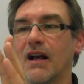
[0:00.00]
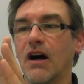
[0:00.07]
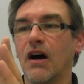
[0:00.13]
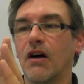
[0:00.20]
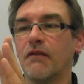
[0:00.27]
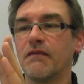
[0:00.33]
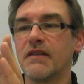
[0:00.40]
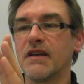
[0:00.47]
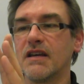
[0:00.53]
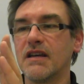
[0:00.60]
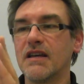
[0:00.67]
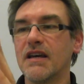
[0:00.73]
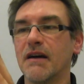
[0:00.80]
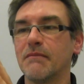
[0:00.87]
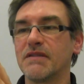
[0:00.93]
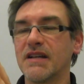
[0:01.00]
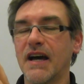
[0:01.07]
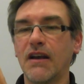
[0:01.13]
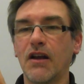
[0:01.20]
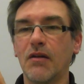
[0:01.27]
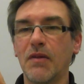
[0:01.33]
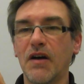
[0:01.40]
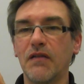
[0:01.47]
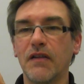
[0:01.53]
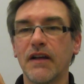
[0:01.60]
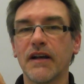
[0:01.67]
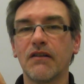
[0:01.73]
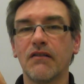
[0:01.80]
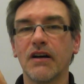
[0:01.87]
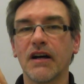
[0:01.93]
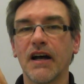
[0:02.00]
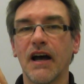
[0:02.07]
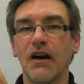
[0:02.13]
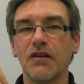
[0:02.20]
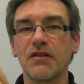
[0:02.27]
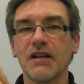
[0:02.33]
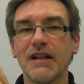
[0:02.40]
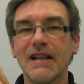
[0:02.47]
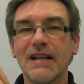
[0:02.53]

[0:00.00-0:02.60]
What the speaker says: of the EM10 on my Flickr account.